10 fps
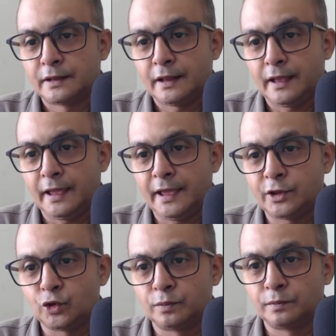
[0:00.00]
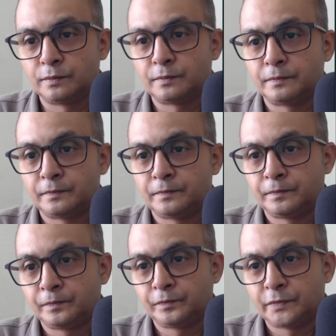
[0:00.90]
A cube,
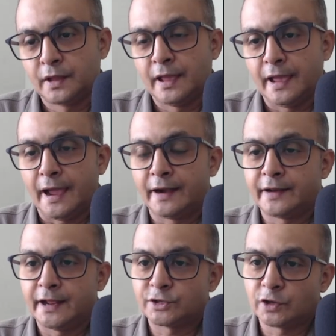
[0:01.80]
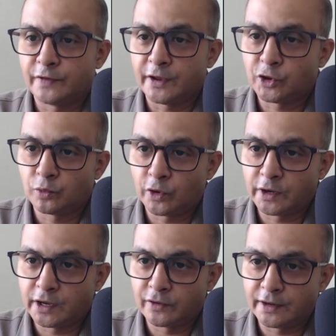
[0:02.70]
and trace of A cube, what
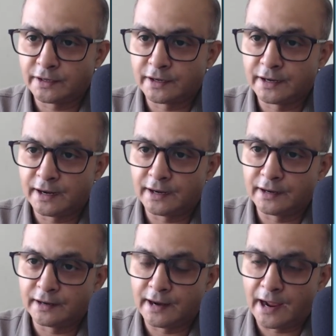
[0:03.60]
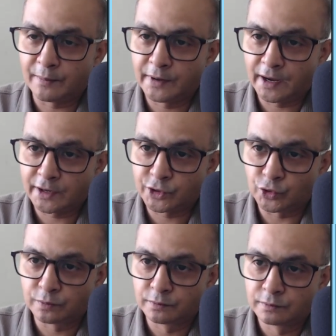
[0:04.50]
you can write is lambda
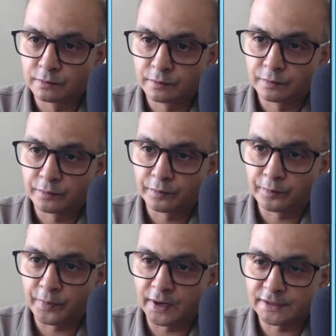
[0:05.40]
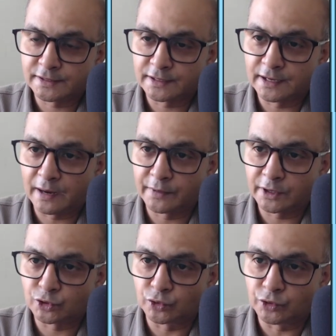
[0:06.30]
cube plus lambda
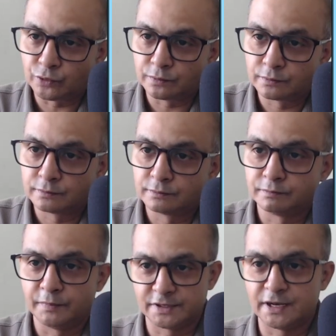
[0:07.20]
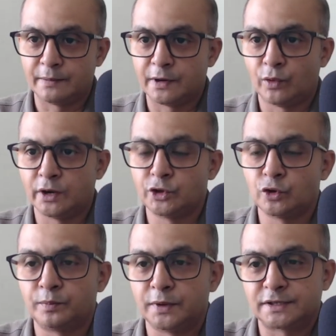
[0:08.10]
2 cube. It's lambda 1
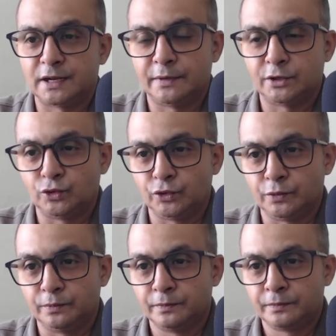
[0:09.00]
cube plus lambda 2 cube.